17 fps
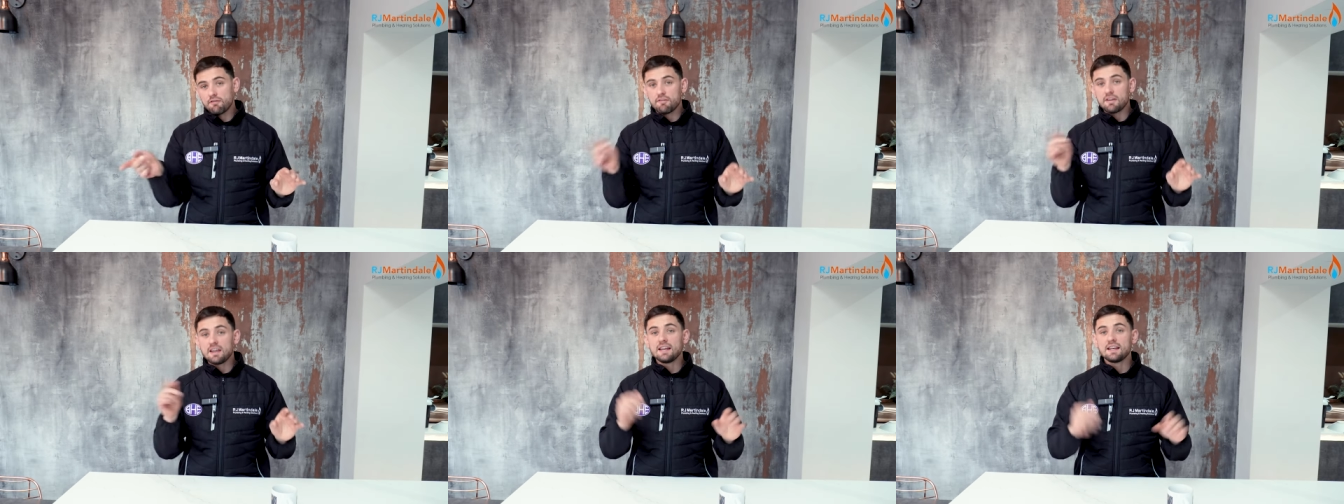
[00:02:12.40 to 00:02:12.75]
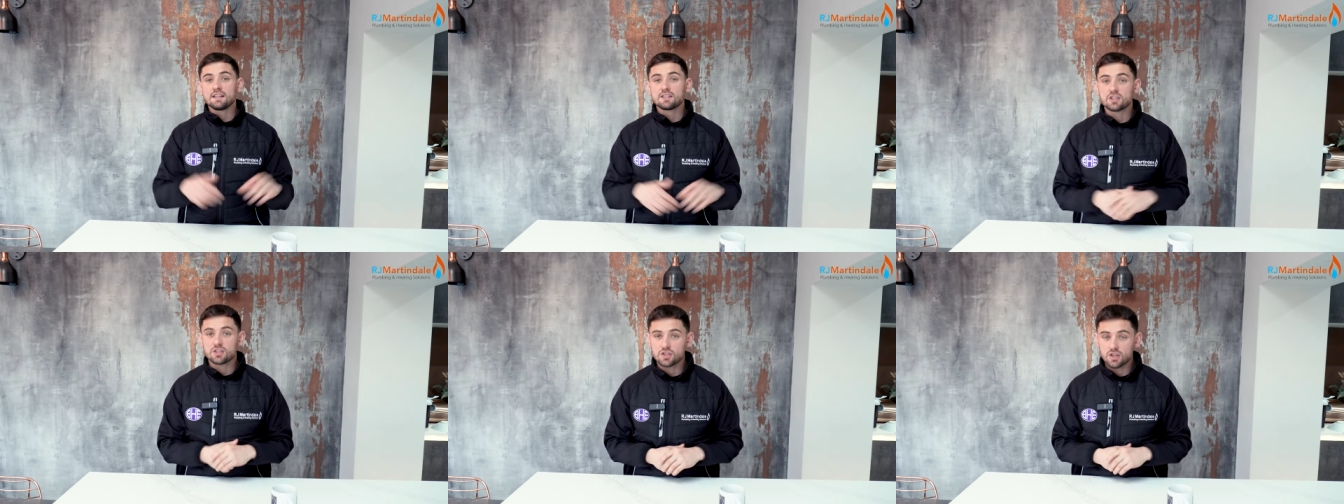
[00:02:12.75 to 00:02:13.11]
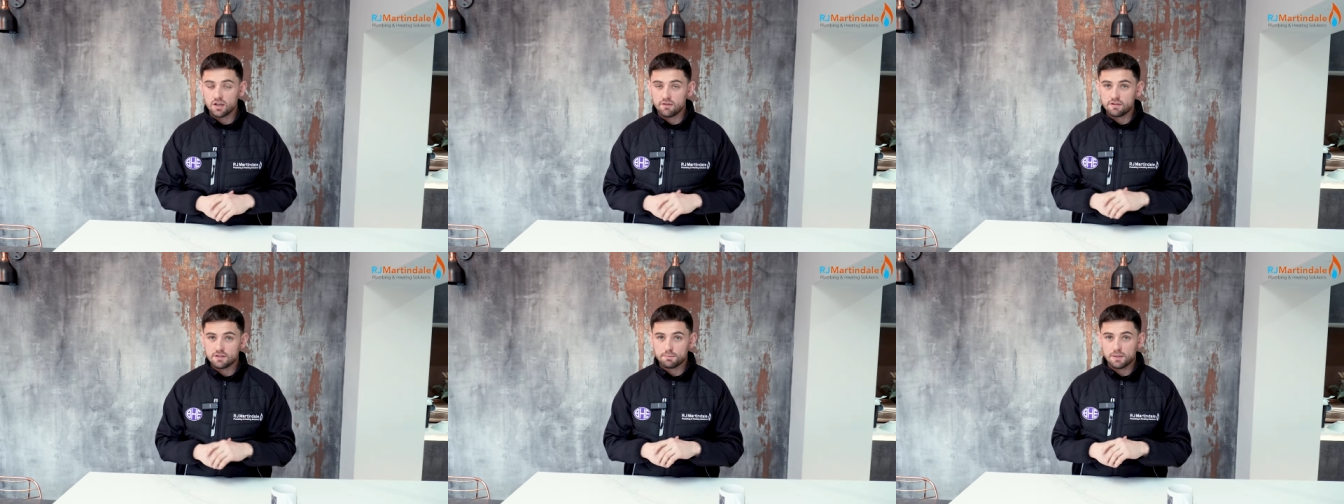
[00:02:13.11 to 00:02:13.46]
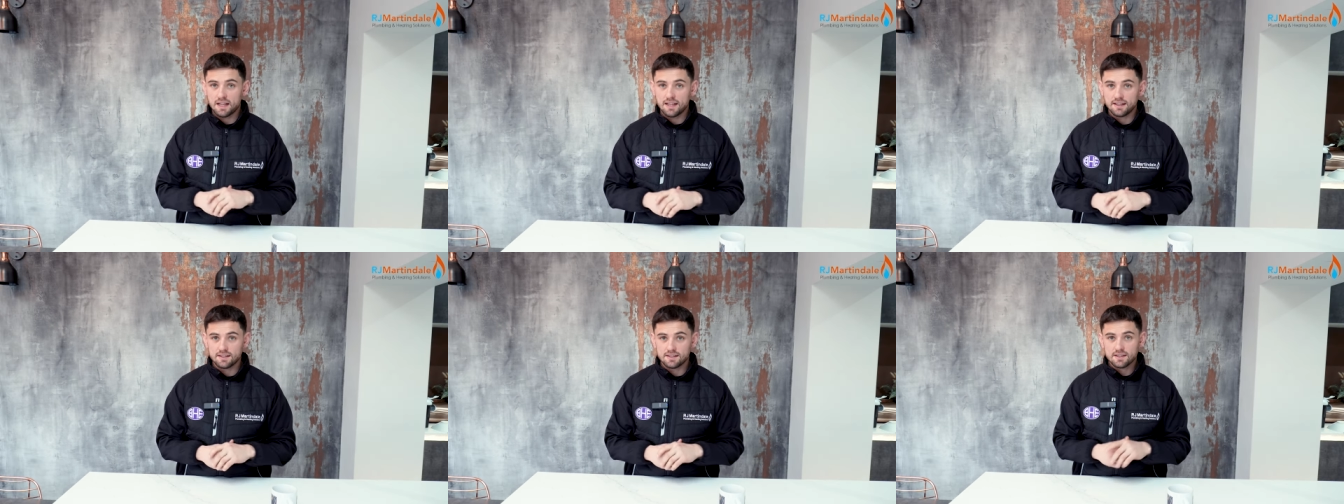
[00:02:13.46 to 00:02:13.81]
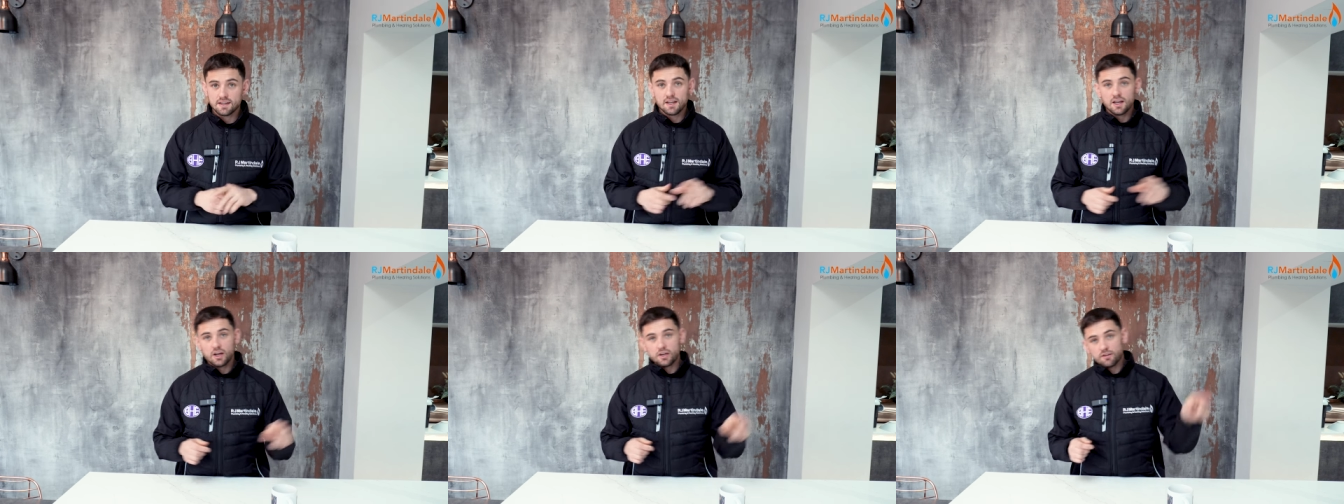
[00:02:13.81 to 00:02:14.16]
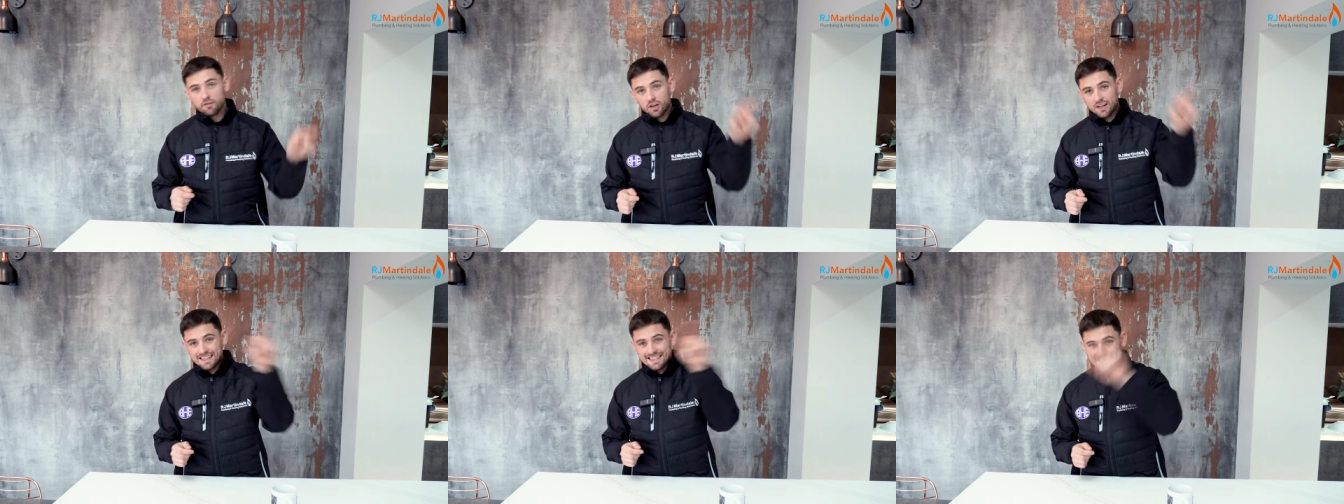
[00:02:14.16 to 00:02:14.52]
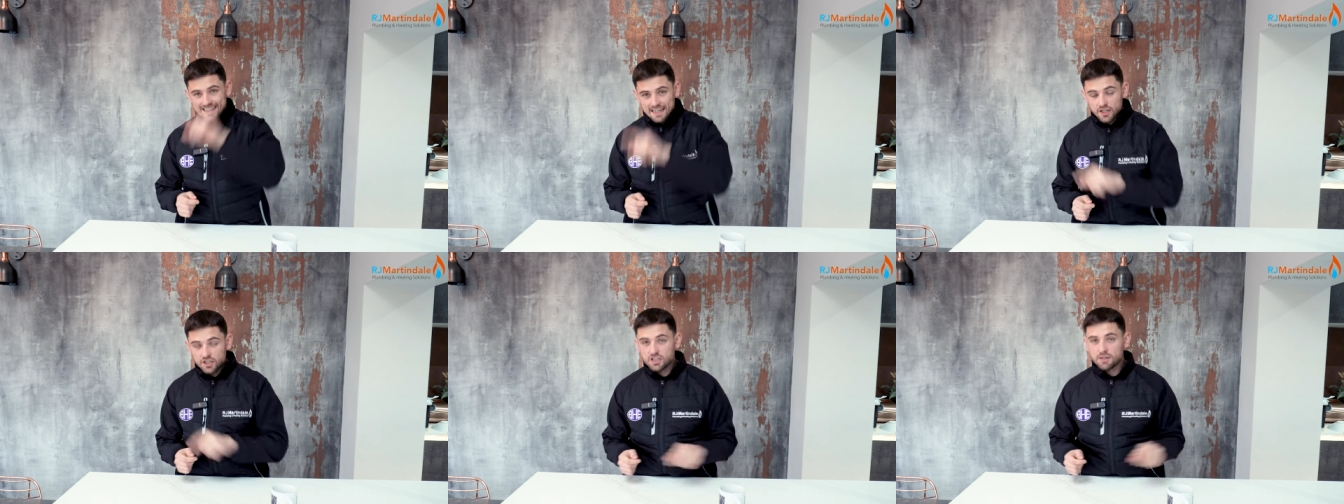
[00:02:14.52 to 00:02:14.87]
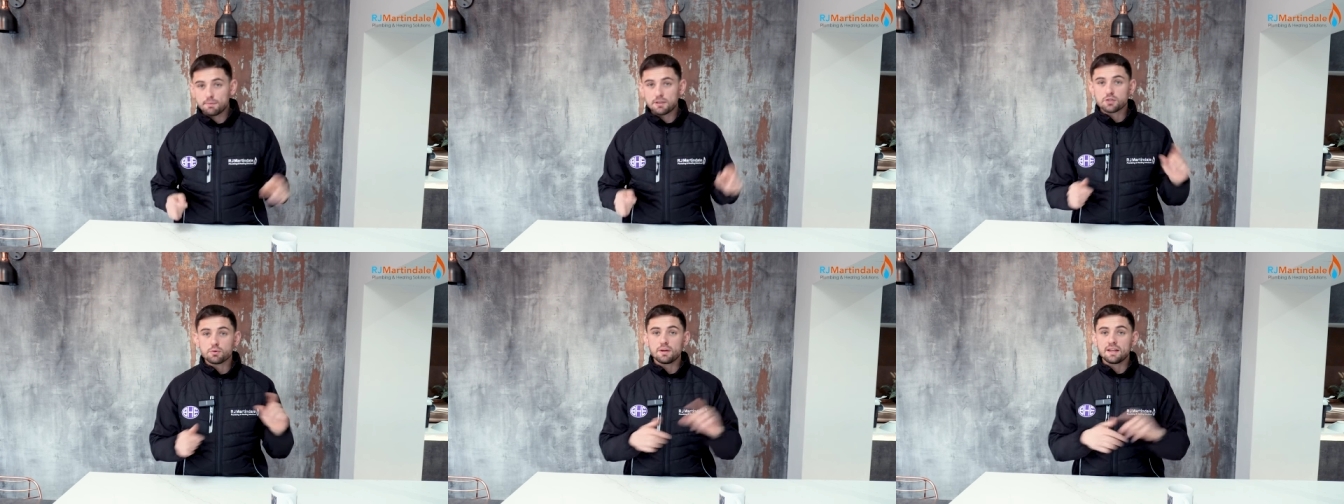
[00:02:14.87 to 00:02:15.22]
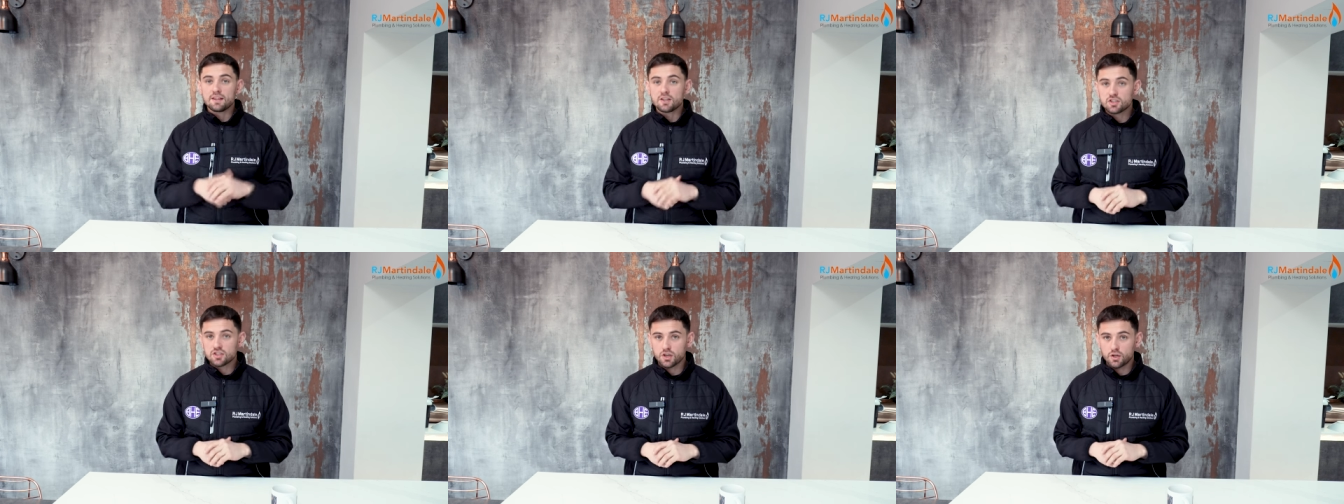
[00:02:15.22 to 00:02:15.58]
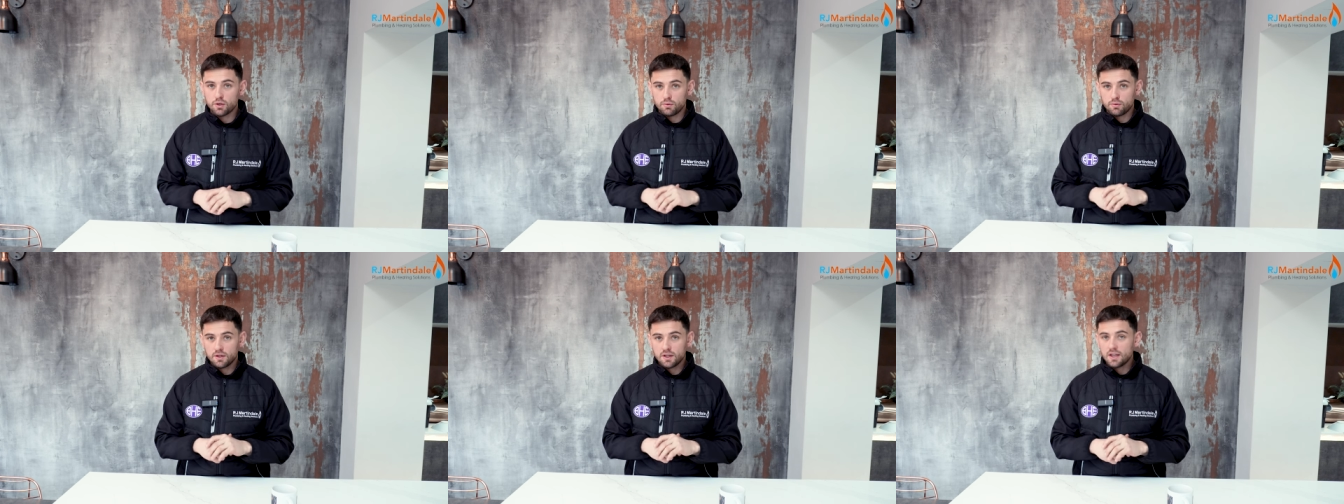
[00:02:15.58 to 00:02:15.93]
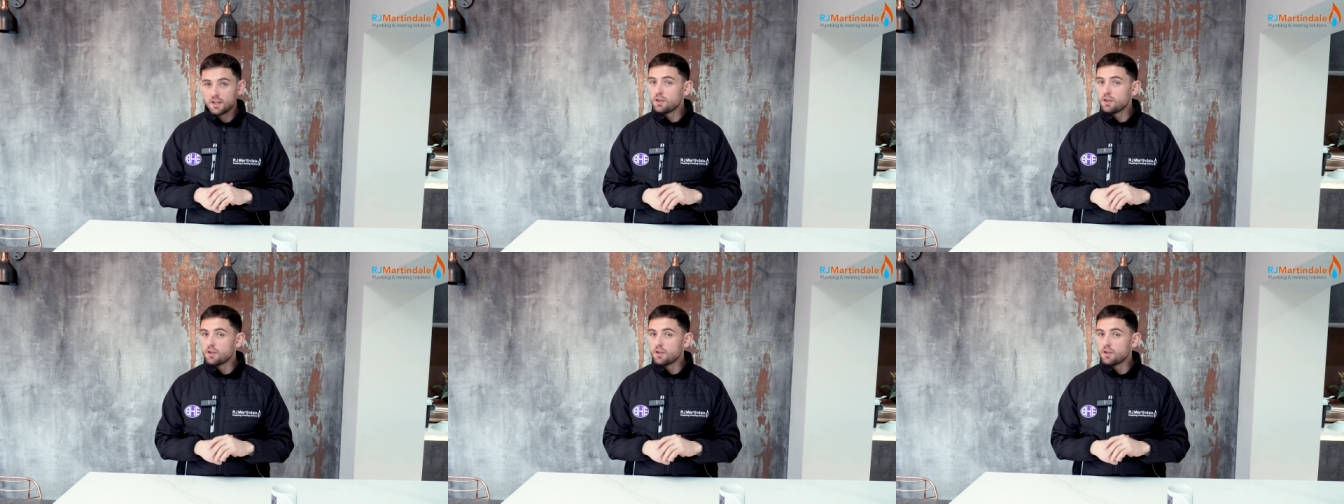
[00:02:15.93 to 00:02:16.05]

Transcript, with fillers: feed into service plans, and you've got a synergy between the two.